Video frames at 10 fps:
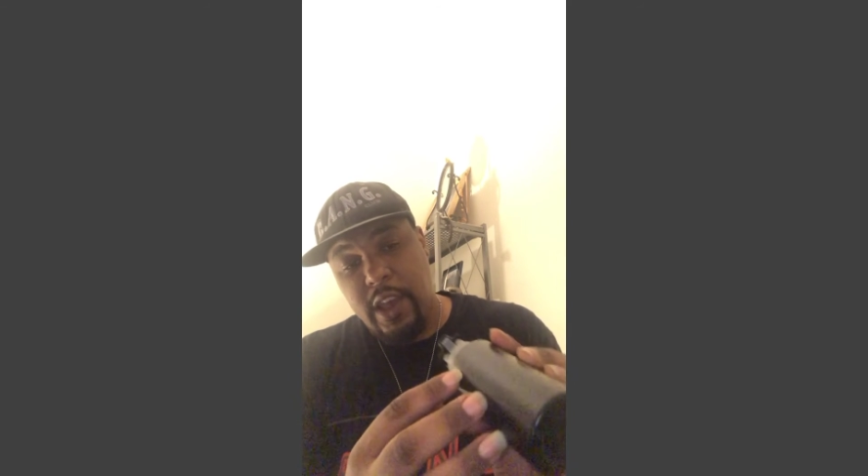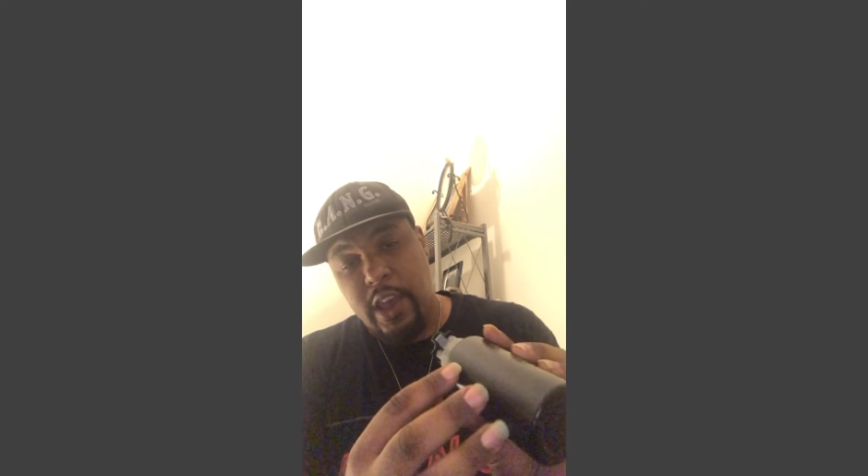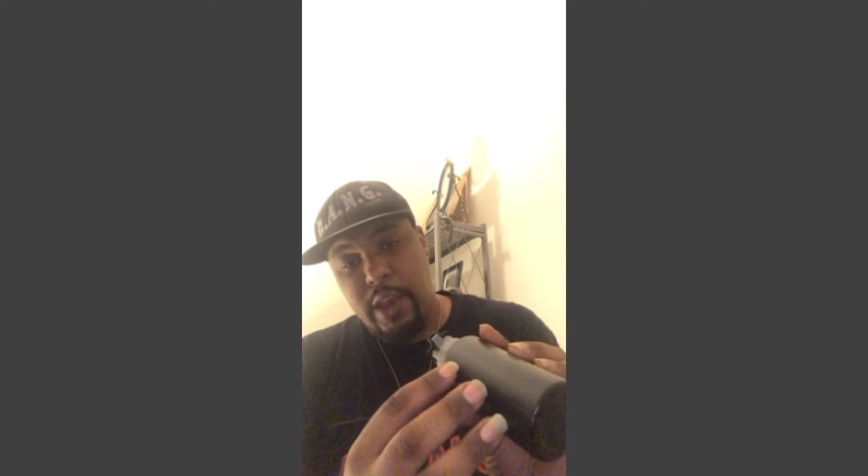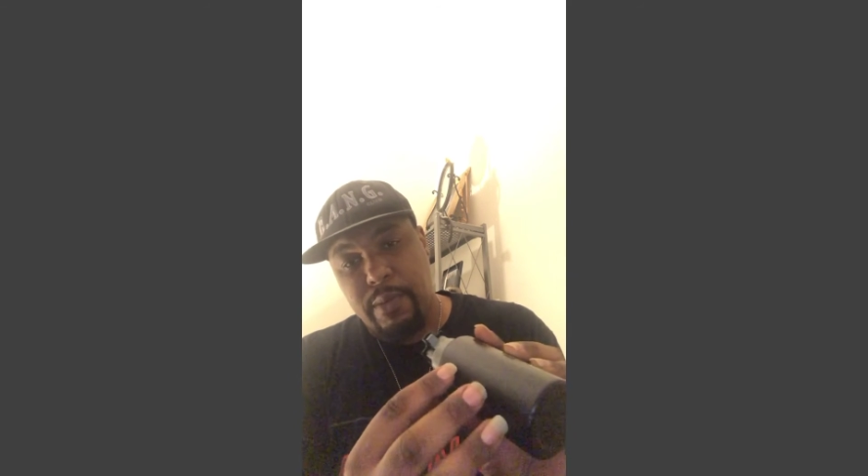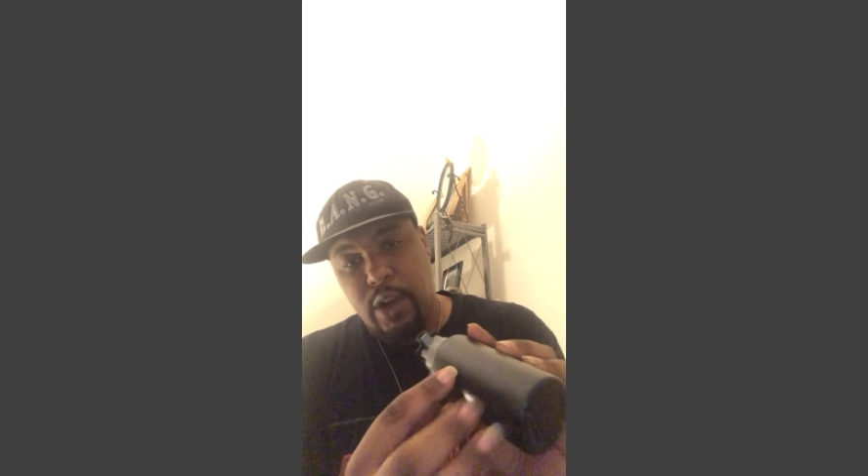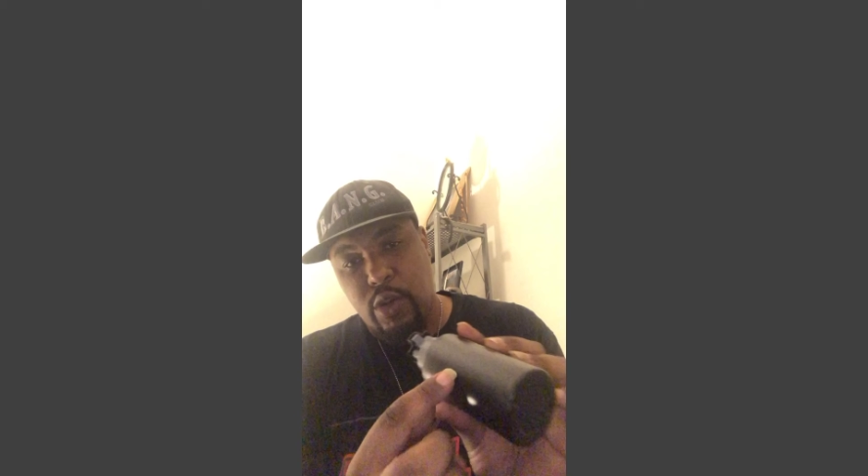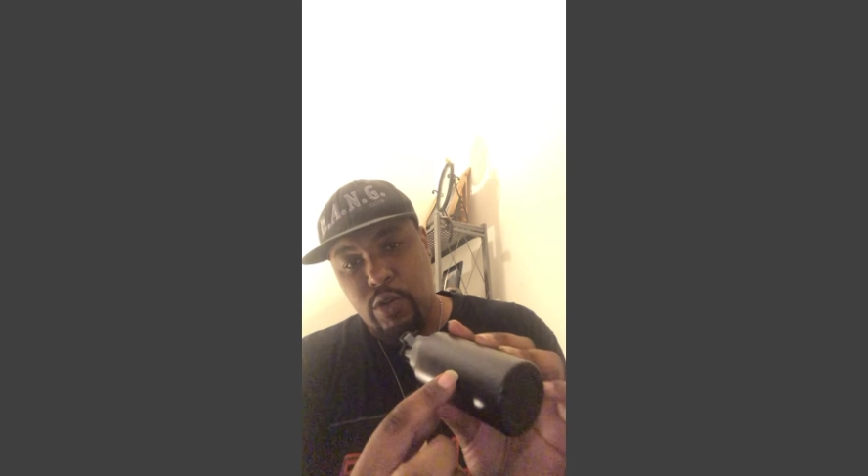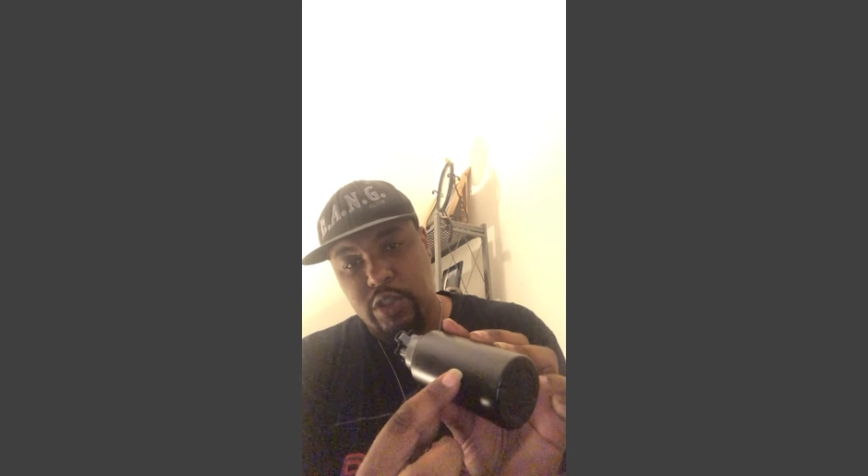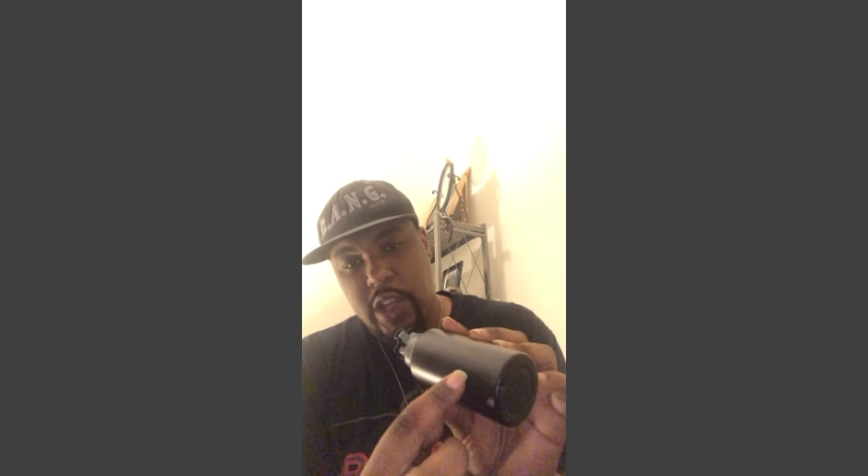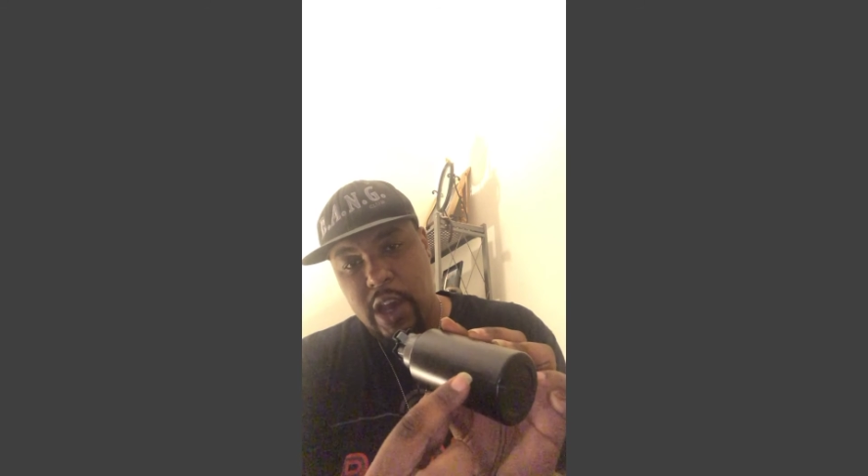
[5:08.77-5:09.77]
it
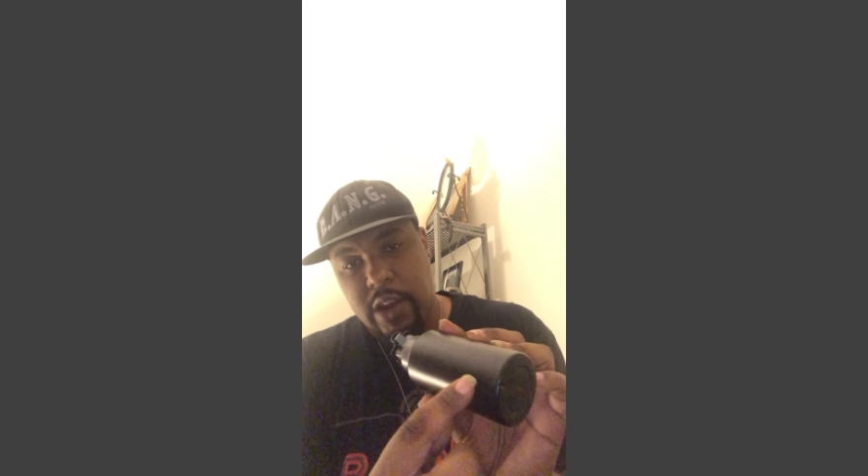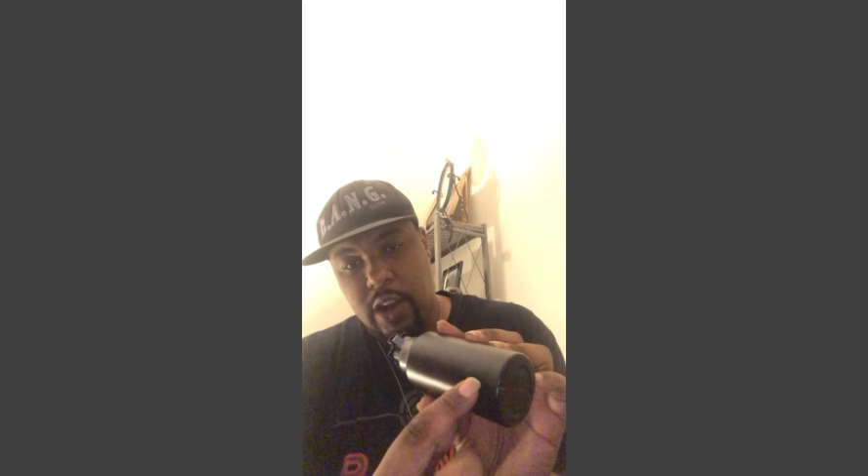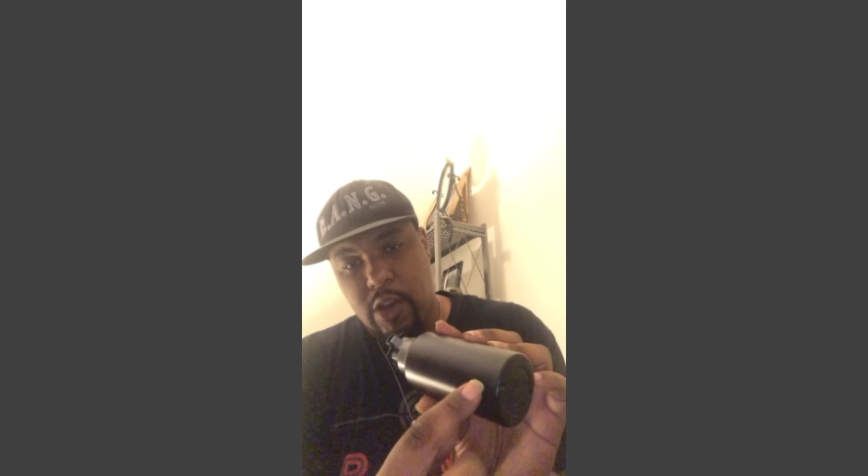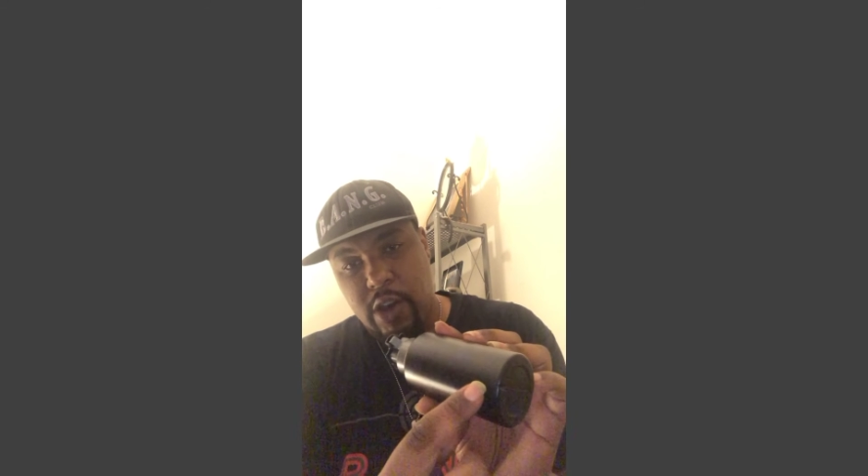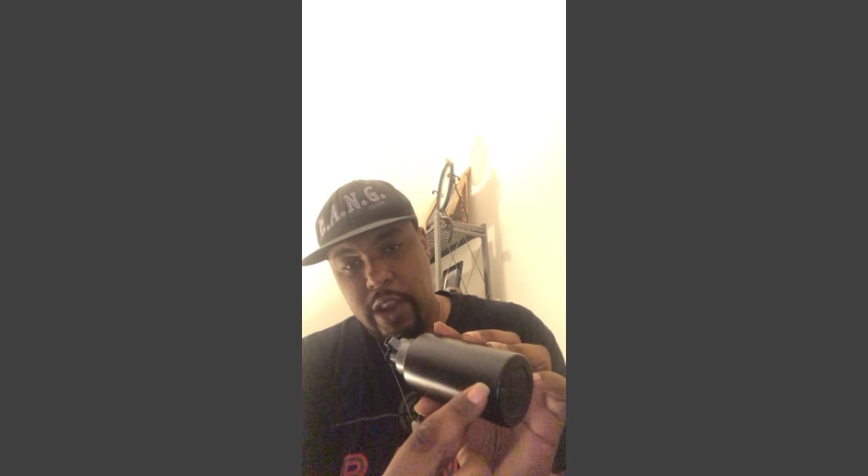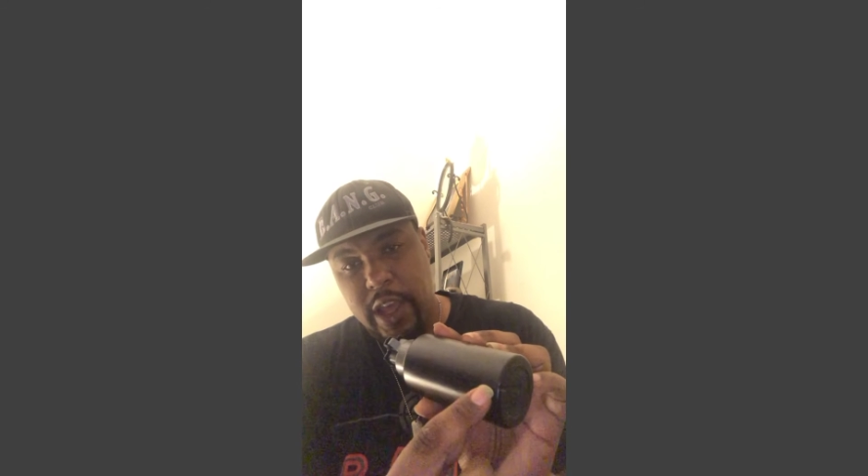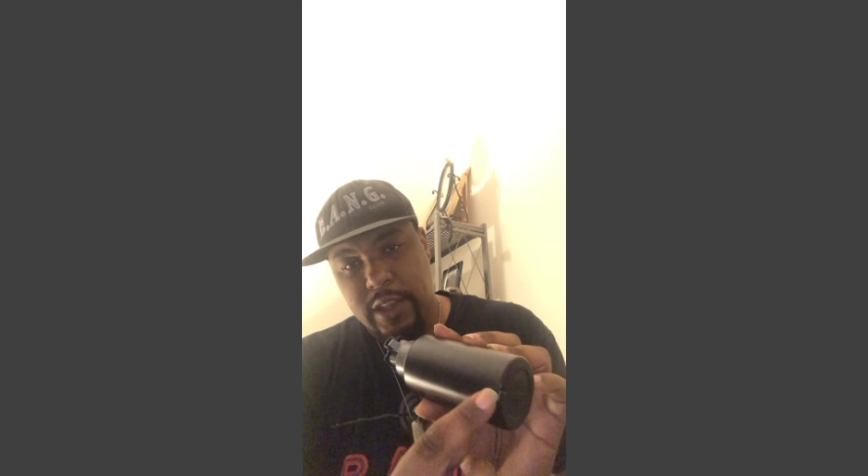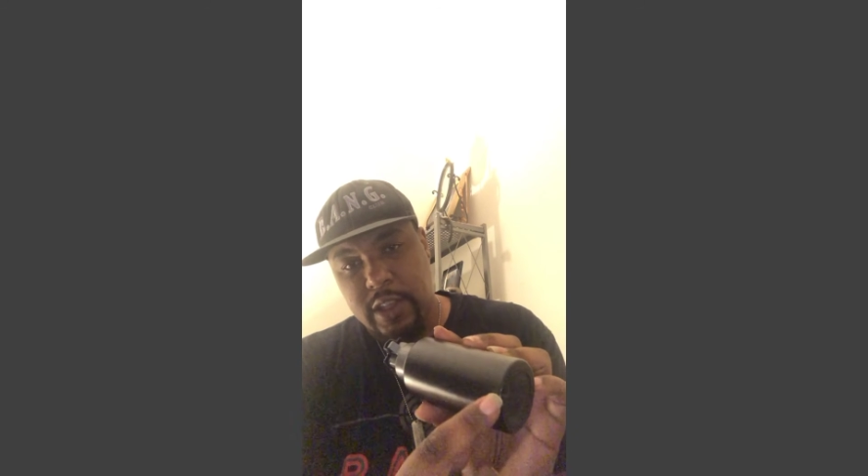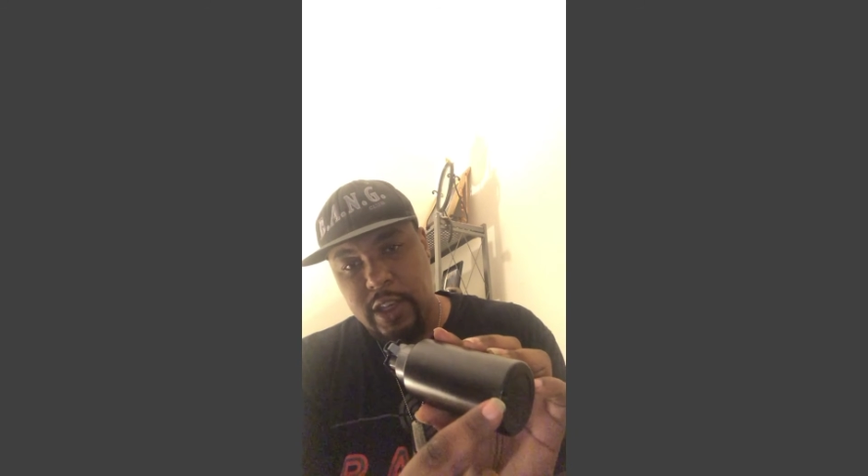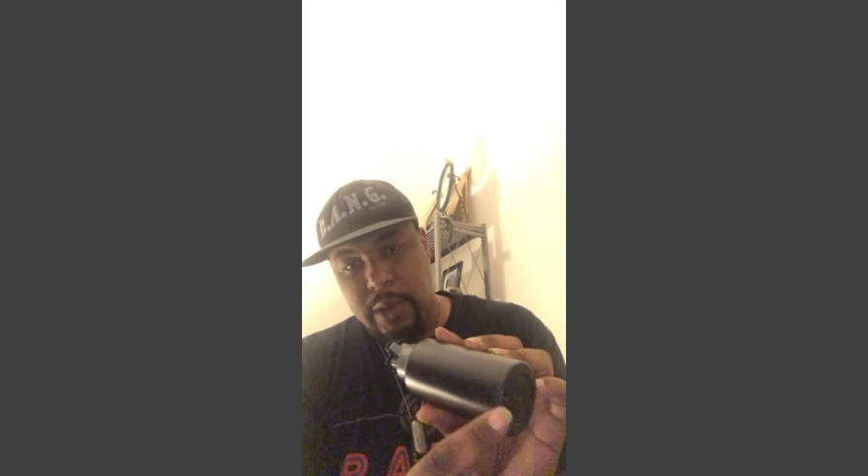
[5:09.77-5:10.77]
blows down along that
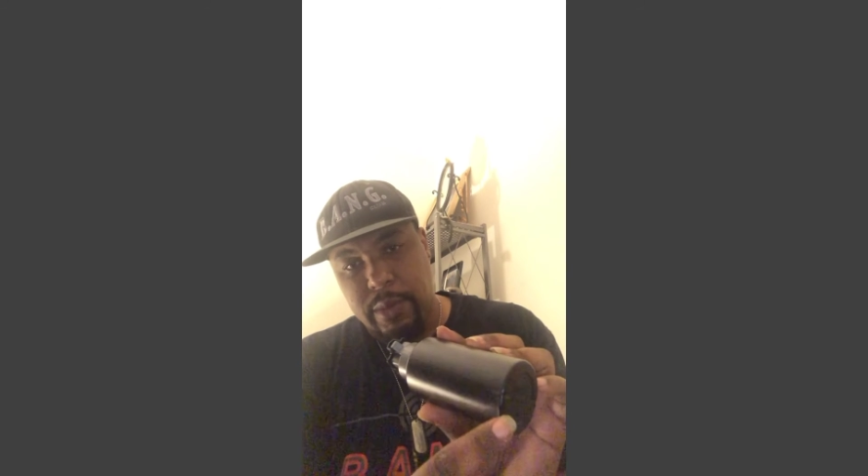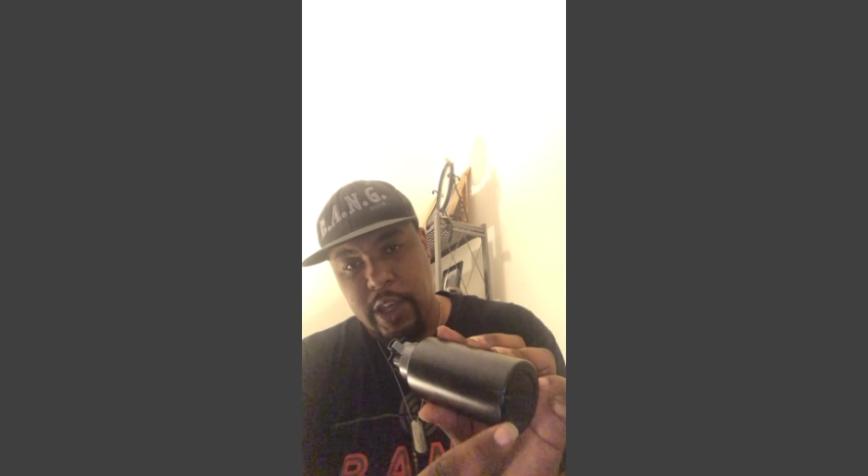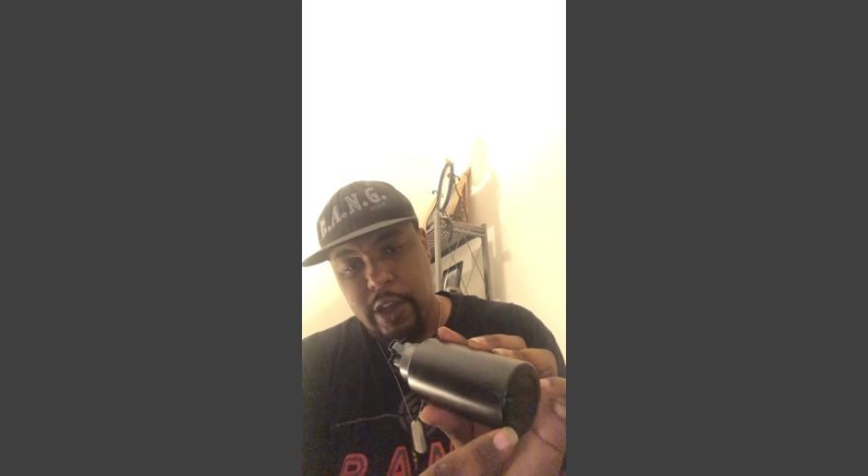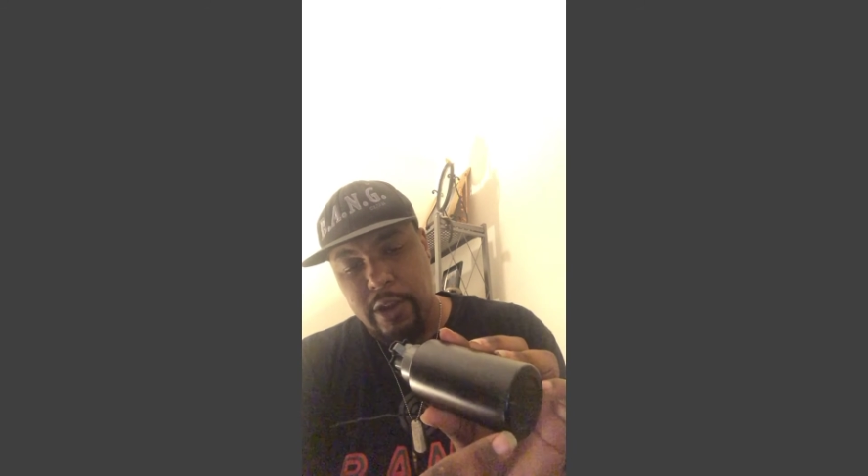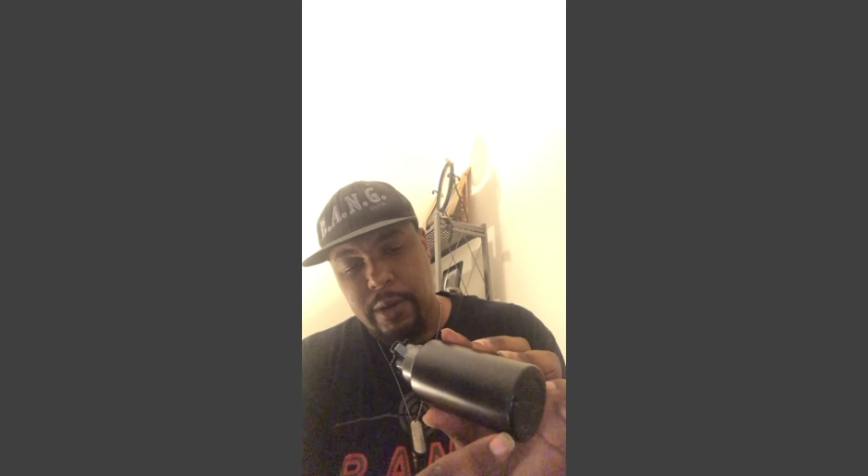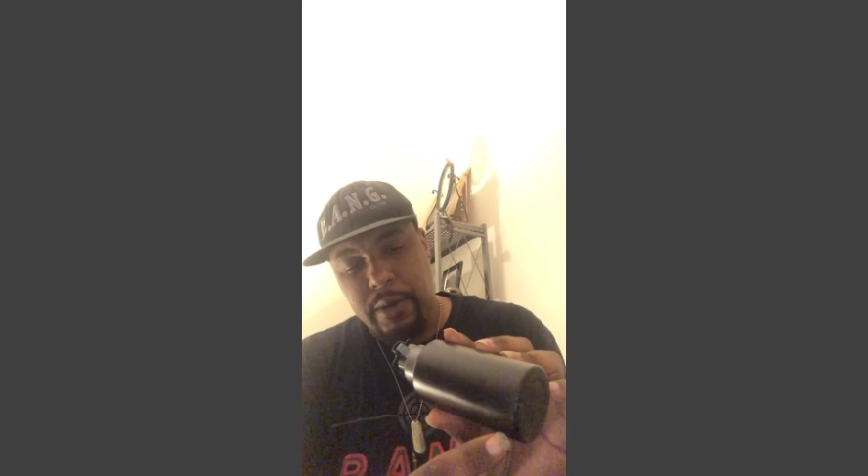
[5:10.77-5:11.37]
seam there.